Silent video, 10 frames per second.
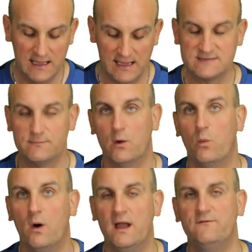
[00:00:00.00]
It's my
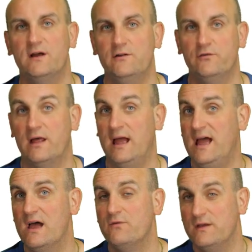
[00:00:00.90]
y values that
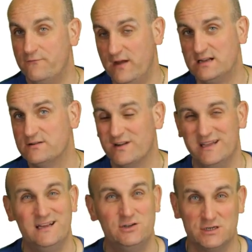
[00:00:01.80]
have
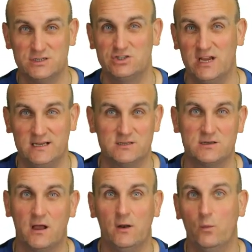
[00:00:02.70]
effectively just changed
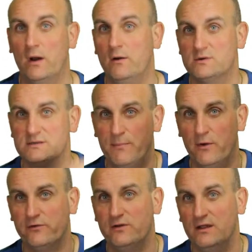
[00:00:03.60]
sign. Where it was a
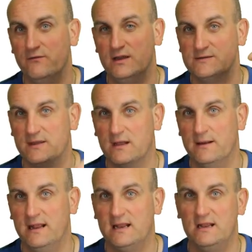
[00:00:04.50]
positive, it's become
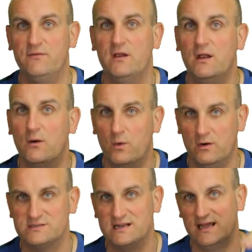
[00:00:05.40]
a negative. Where
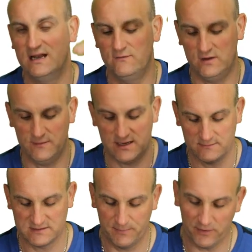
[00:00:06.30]
it was a negative, it
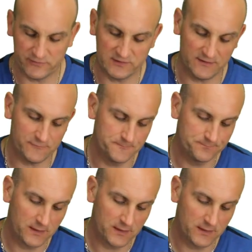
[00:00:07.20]
becomes a positive.